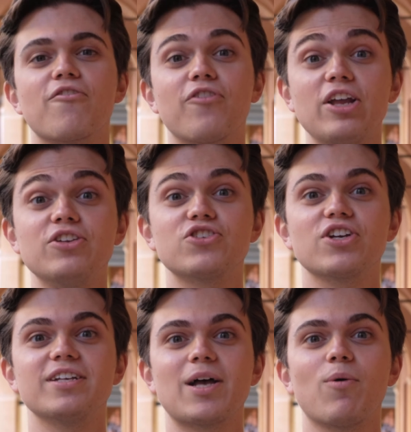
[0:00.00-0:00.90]
Fringe
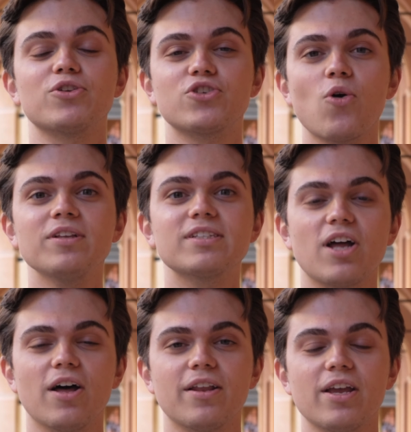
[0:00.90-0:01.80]
is our joint
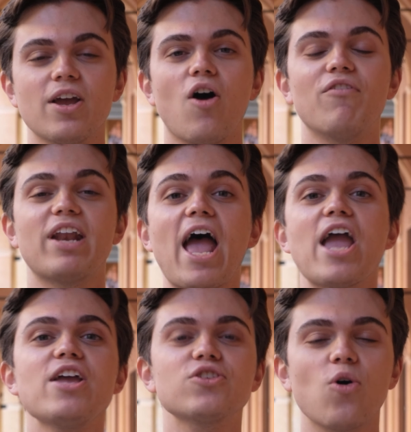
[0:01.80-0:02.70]
study of an
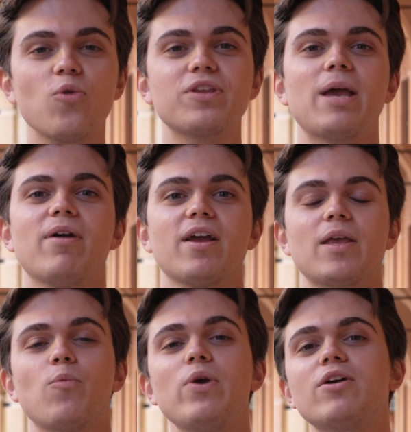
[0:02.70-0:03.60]
age-old gimmick that we